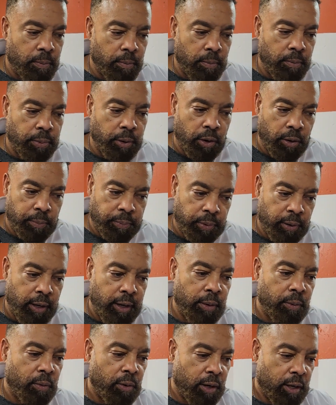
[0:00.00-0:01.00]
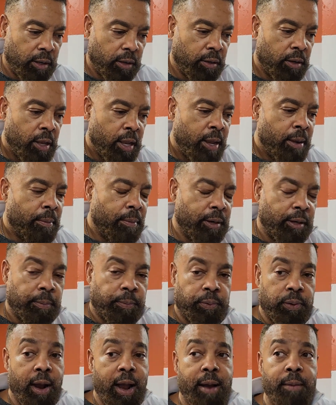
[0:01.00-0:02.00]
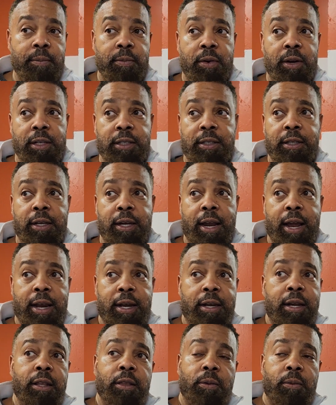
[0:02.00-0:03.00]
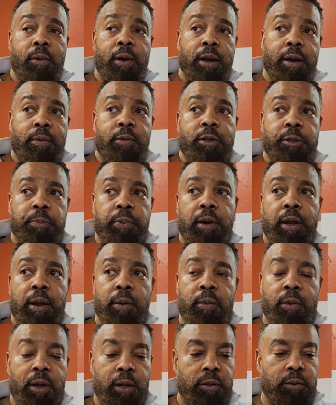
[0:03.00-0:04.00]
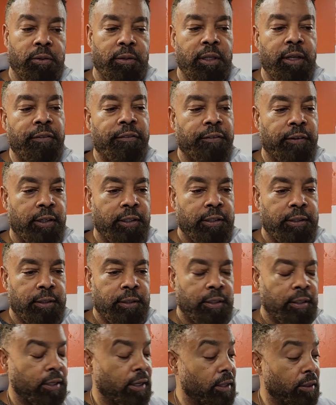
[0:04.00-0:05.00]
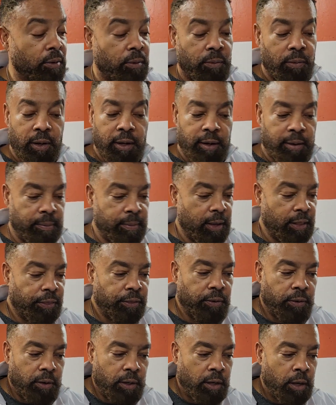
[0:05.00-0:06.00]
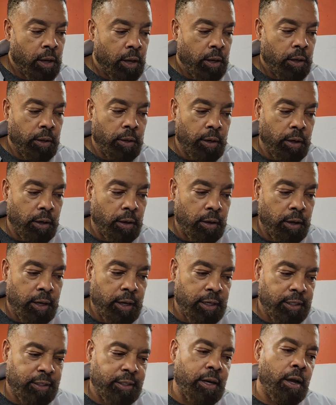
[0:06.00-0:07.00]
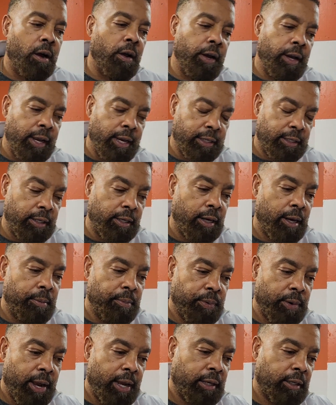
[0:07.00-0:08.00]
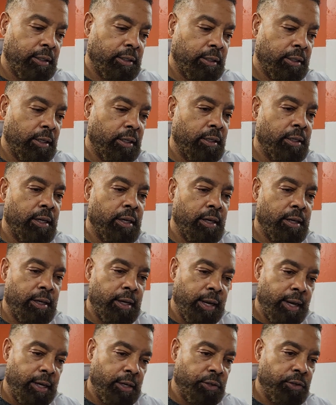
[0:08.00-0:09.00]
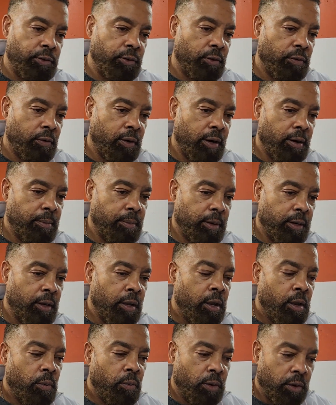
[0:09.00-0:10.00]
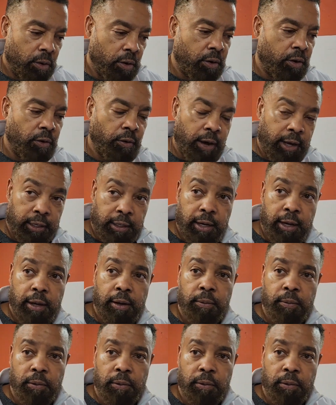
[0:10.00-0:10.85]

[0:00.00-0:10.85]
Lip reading: Burt played well, but the problem was tonight, neither one of them was playing well on defense. Mm-hmm. Neither one of them, I thought. And it started yesterday in practice and it's in the day in shoot around. But we're going to correct that.